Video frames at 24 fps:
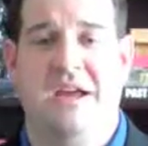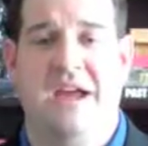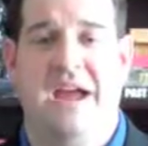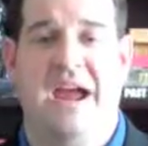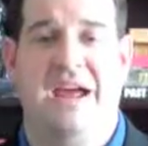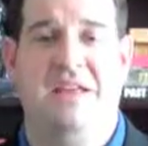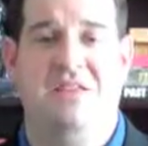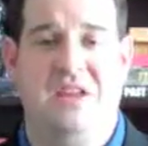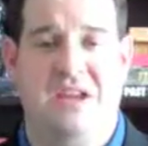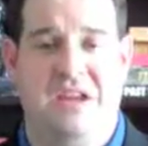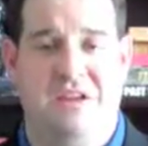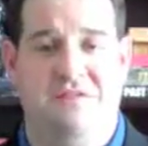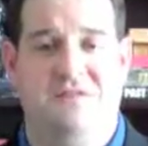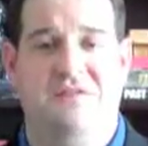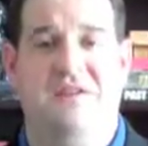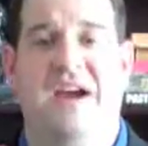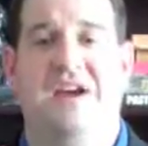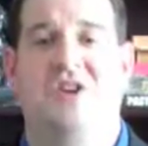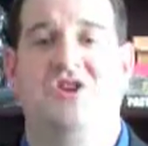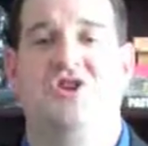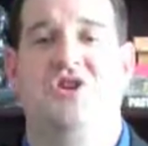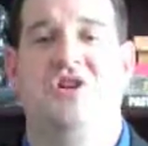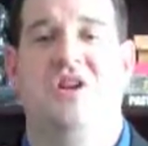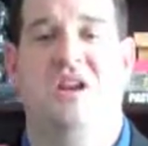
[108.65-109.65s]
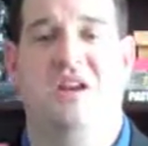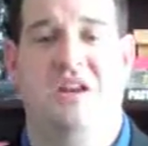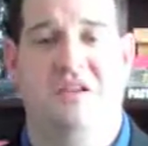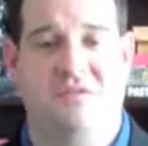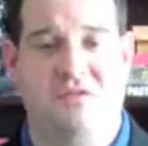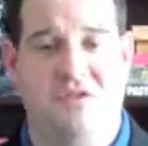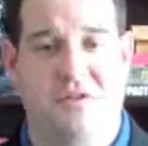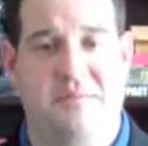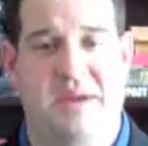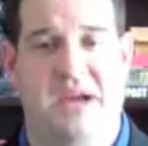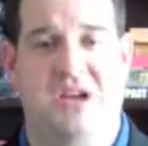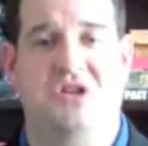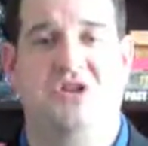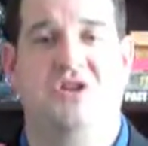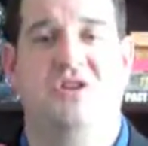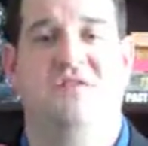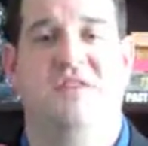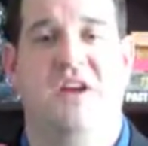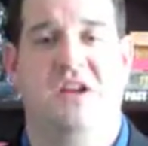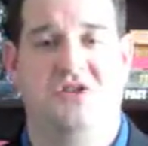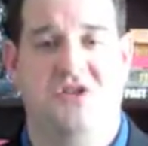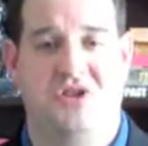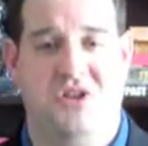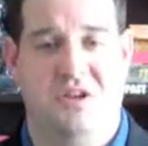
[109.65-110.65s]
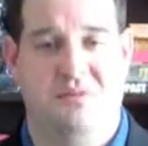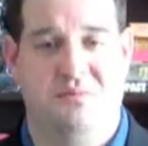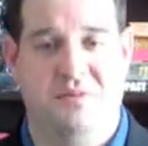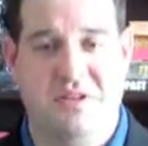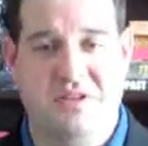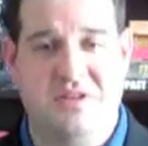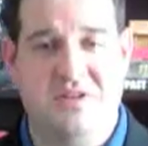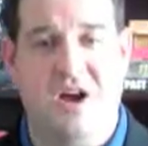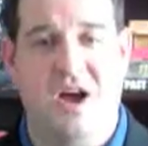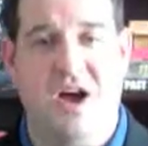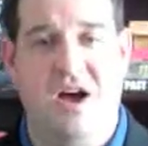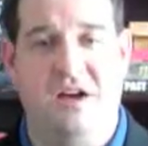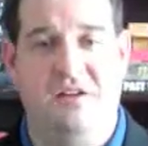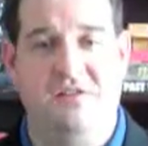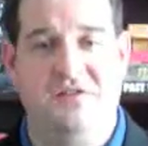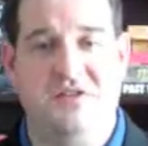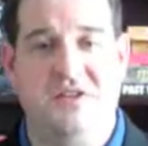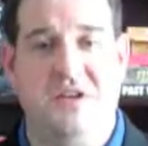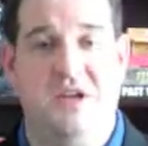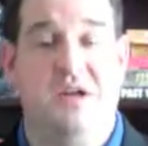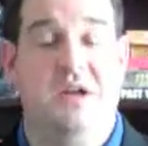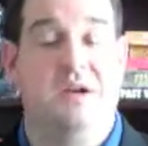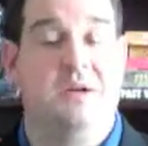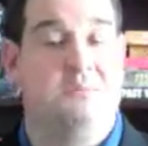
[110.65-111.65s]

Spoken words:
And the infection and inflammation eventually resolves,